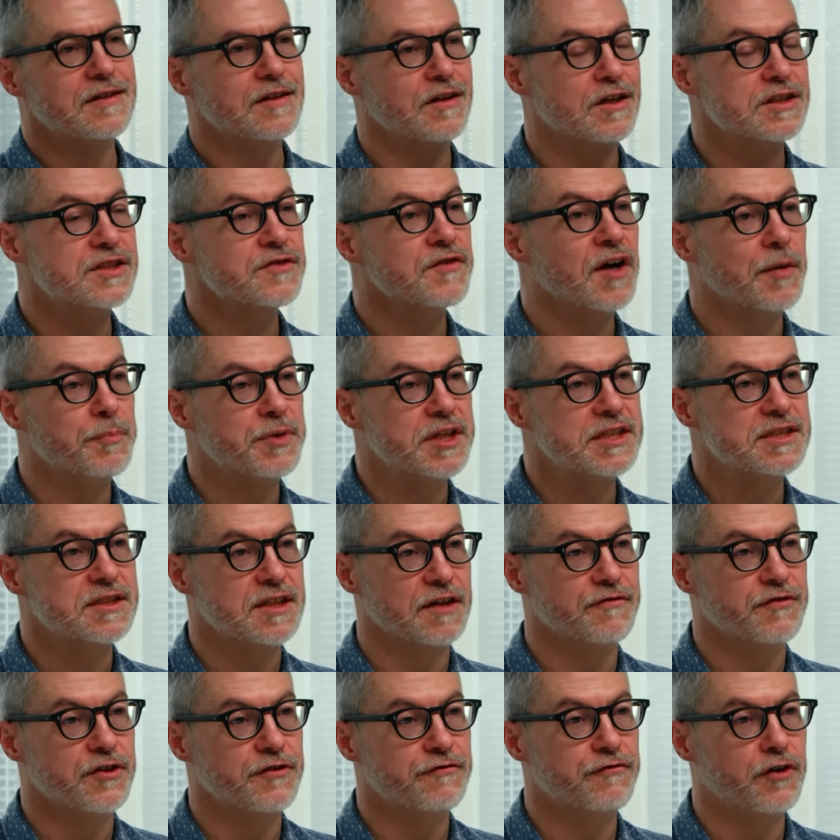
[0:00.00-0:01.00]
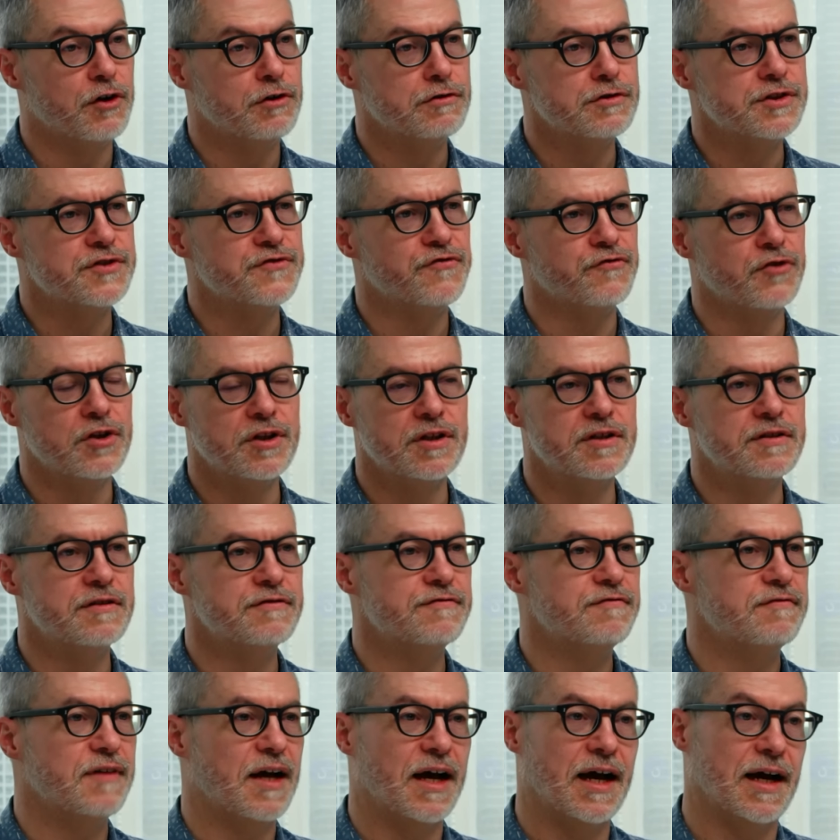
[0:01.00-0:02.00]
Lots of companies stuff their phones full
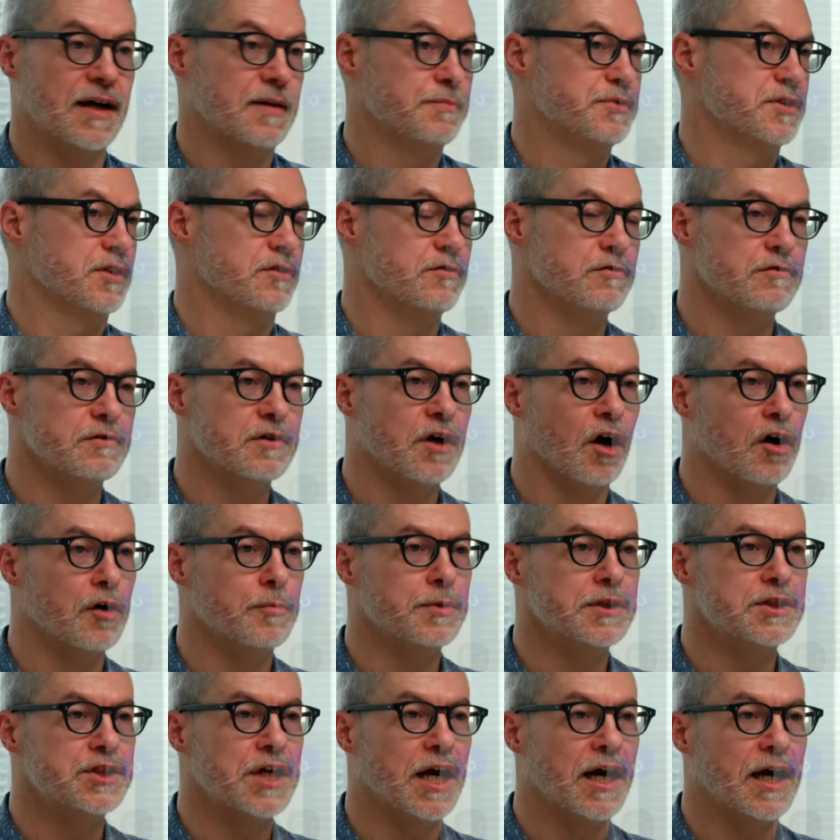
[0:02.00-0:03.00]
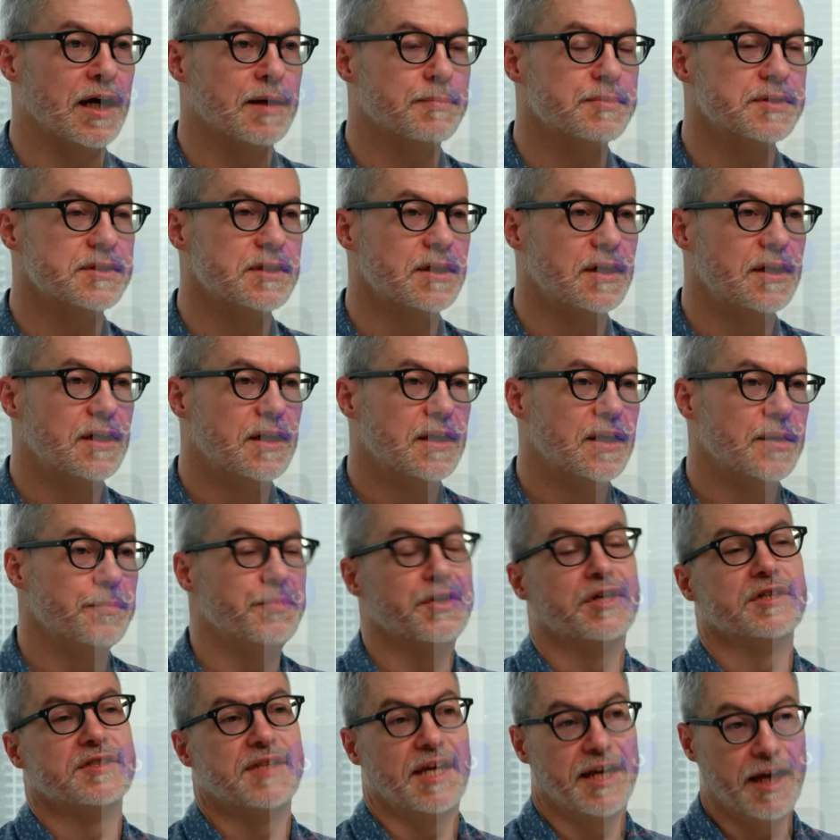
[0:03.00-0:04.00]
of absolute garbage apps
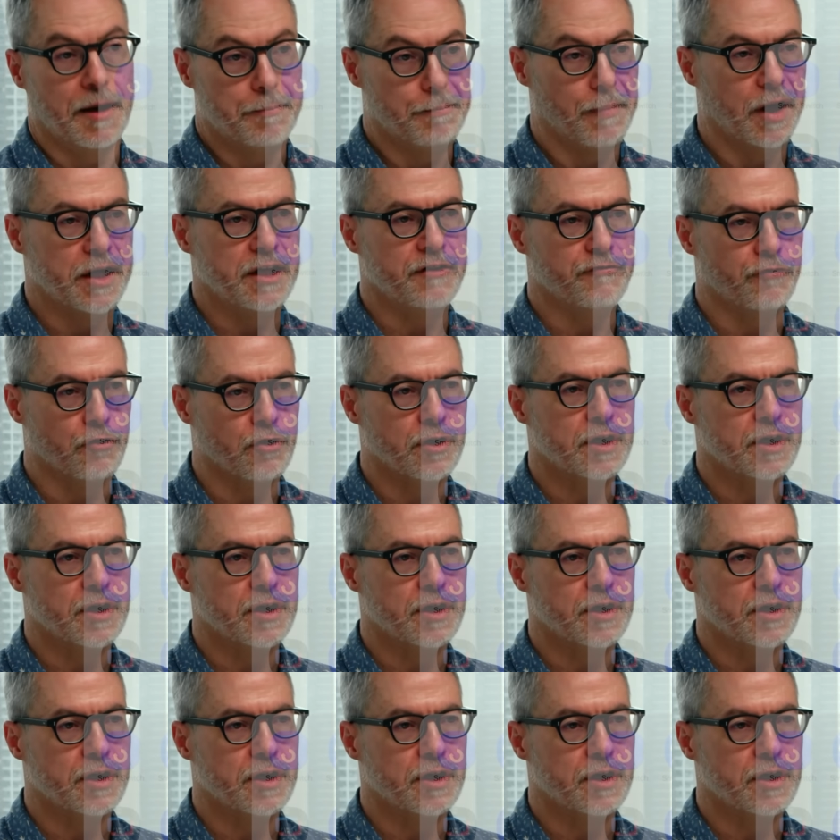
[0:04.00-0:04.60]
because they get money for